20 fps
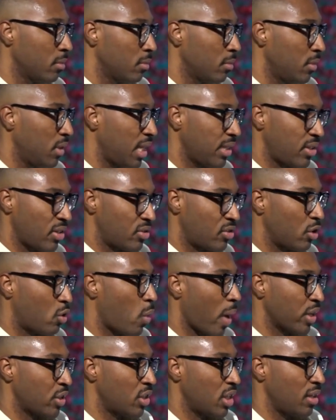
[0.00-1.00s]
This is the
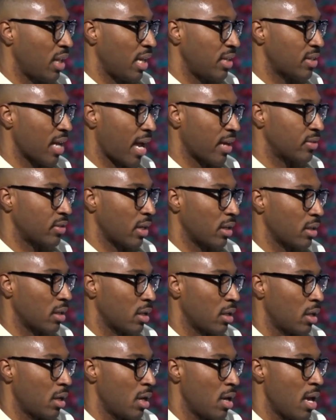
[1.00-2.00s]
question that he's asking.
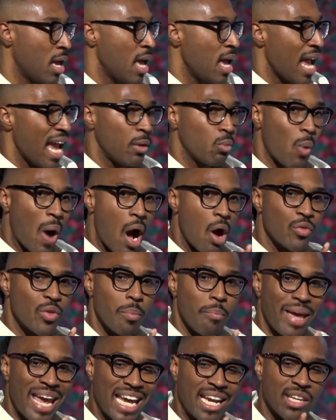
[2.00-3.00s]
And while the
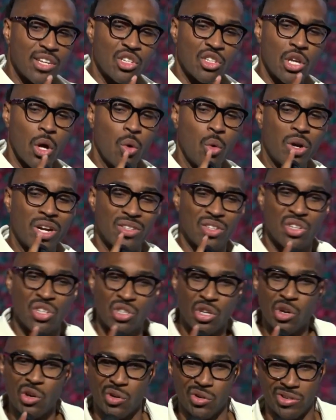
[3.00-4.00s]
man is so
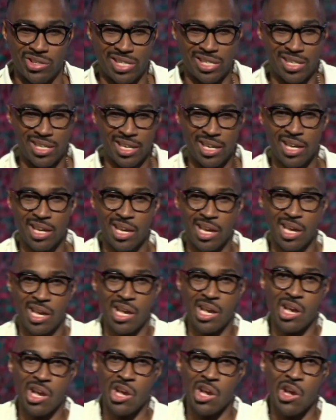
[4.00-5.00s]
concerned
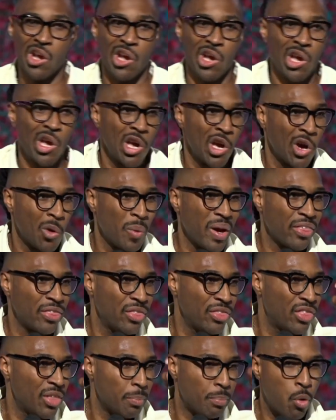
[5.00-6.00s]
with
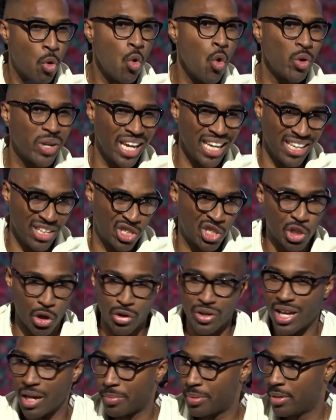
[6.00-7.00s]
the pool getting
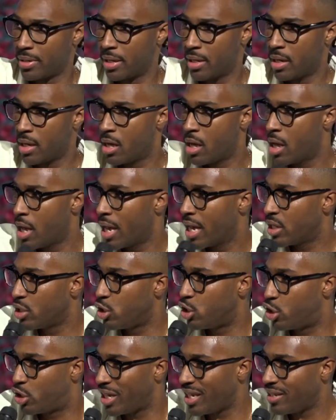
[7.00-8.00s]
stirred up,
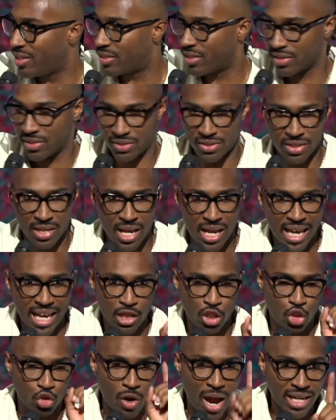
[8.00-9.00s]
Jesus
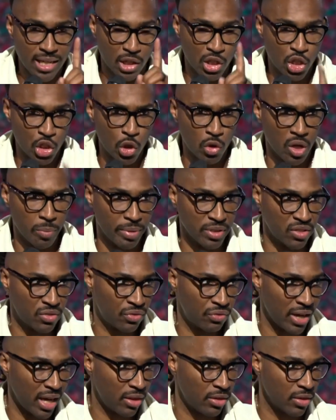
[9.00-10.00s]
is trying to stir up his
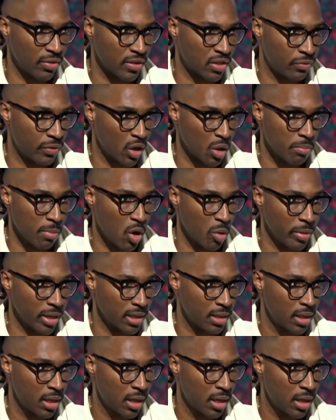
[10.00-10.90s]
faith in this very moment.